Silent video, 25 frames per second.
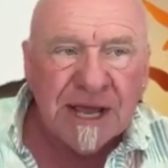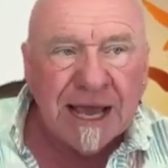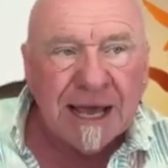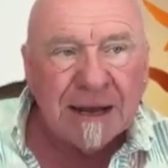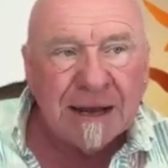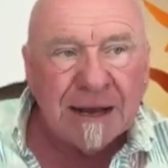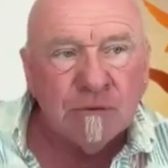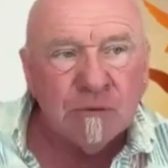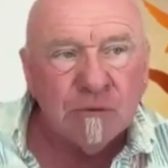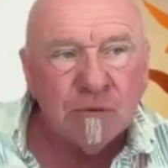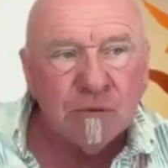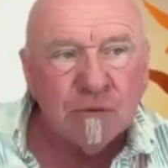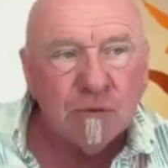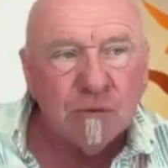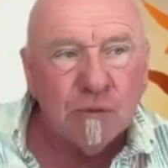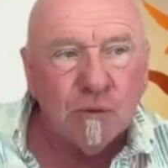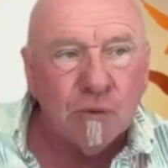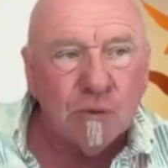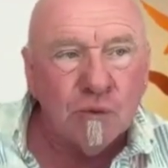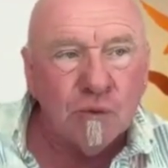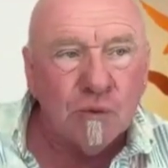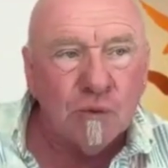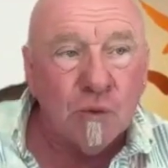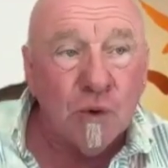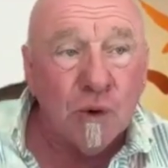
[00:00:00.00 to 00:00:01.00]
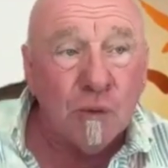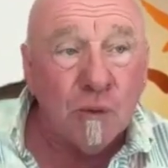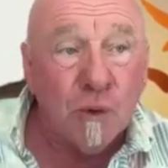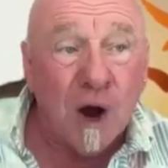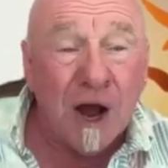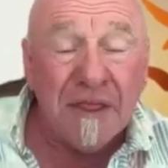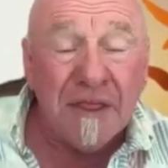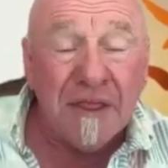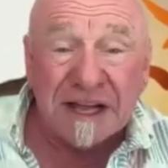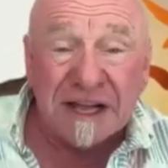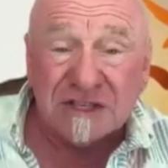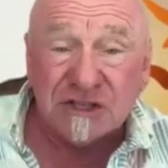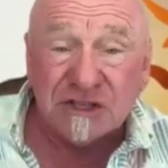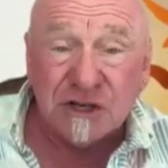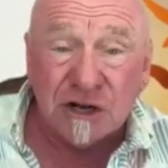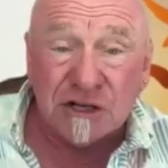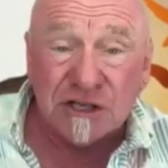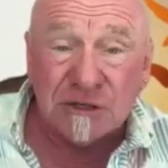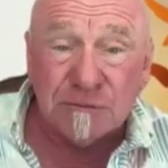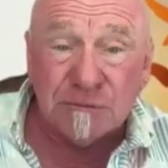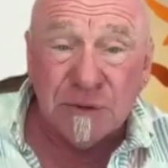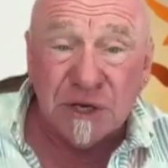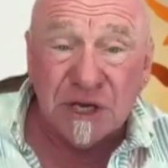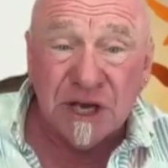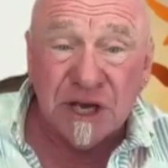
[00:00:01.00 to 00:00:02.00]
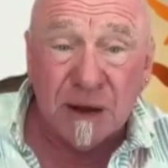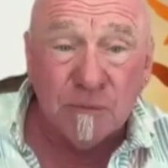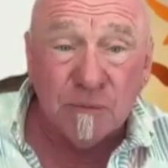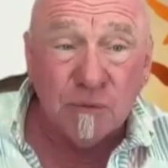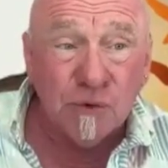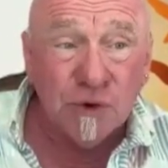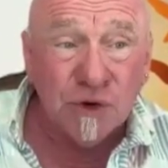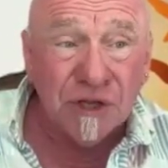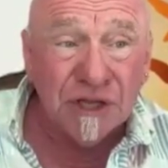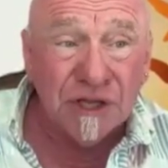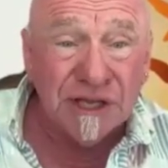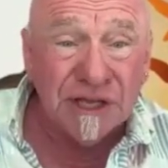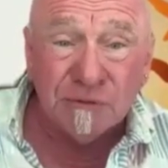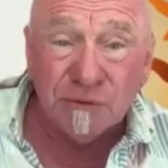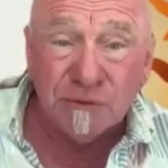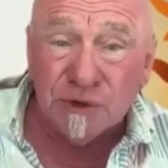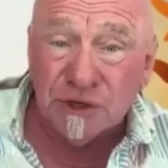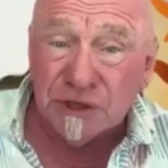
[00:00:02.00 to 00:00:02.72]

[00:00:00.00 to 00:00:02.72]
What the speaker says: And why that starts to become really,